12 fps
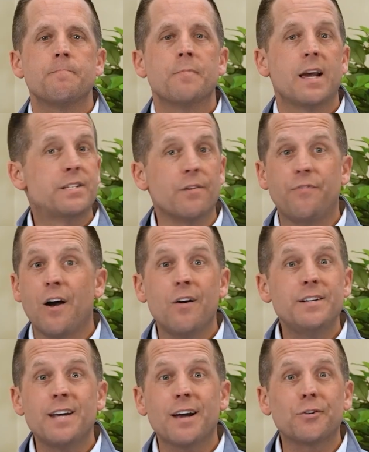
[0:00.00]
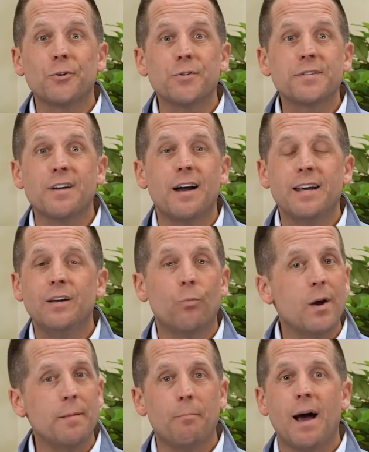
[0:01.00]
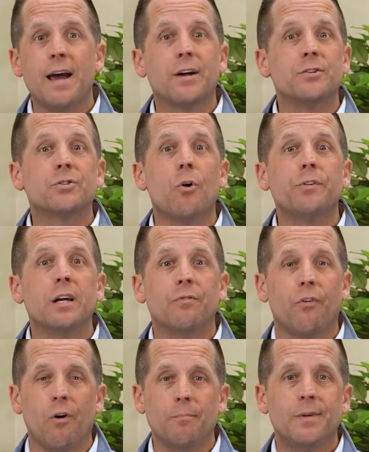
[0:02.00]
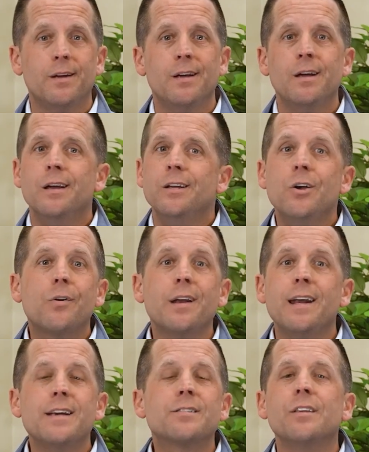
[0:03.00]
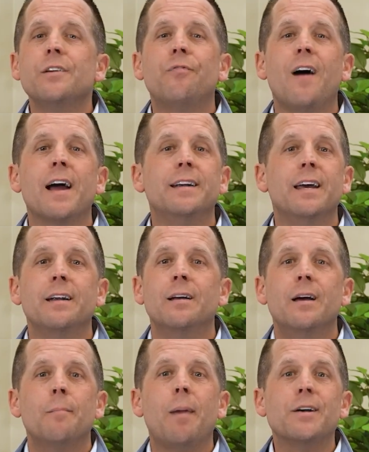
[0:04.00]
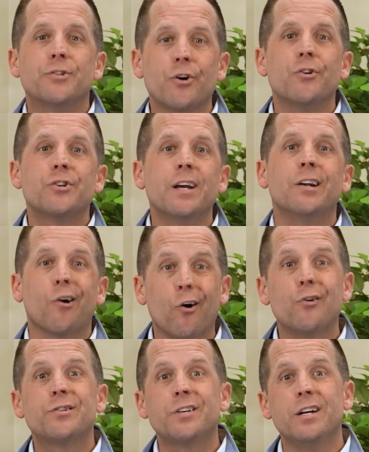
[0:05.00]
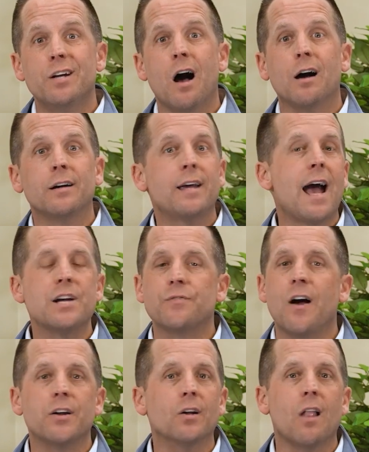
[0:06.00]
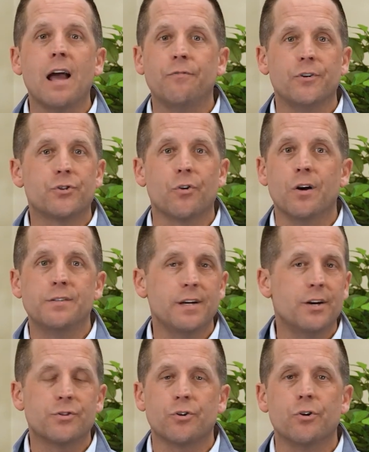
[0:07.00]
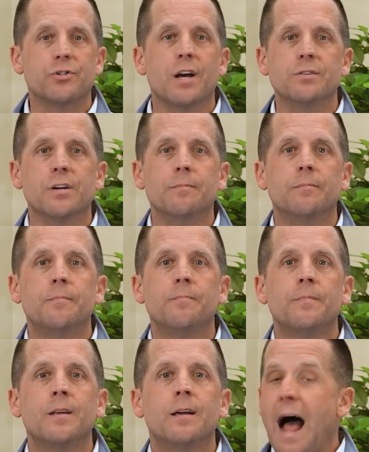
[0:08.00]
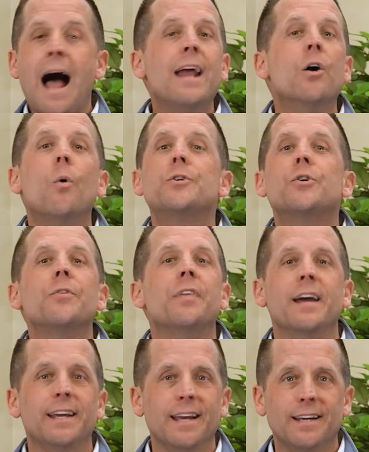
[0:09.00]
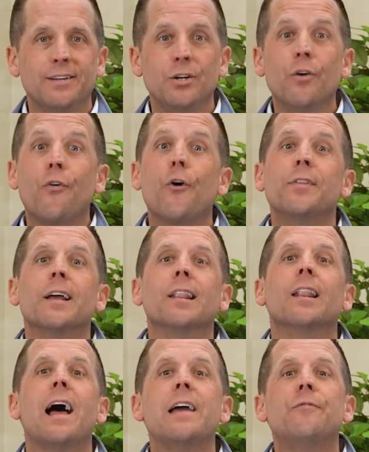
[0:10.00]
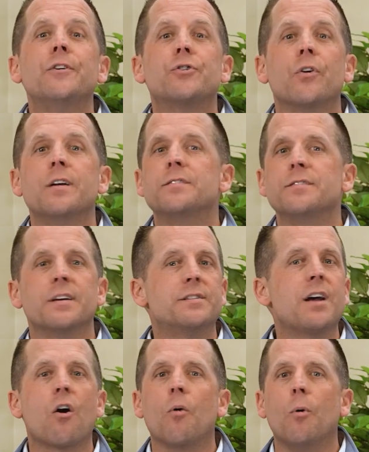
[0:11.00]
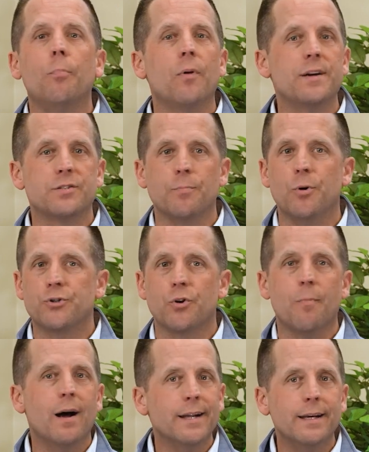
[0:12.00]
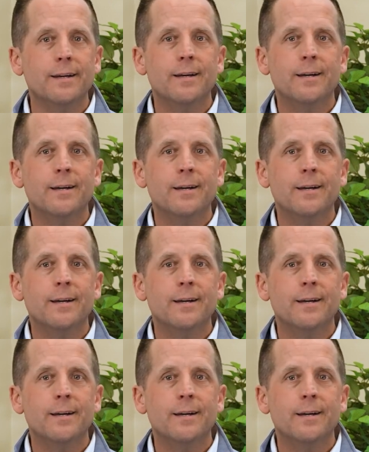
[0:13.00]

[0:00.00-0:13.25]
It's a very technical study written by a consulting firm. You can easily find it by searching Ernst Young Cash Value Life Insurance in a search engine. I know what you're thinking. You've heard that life insurance is a terrible place to put your money.